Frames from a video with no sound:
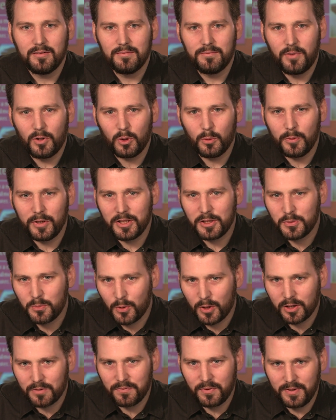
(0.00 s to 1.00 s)
Following his
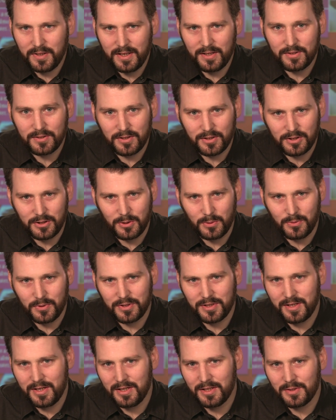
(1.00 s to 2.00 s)
work for the Institute,
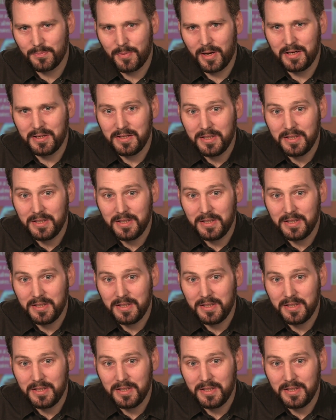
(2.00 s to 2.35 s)
Staines spent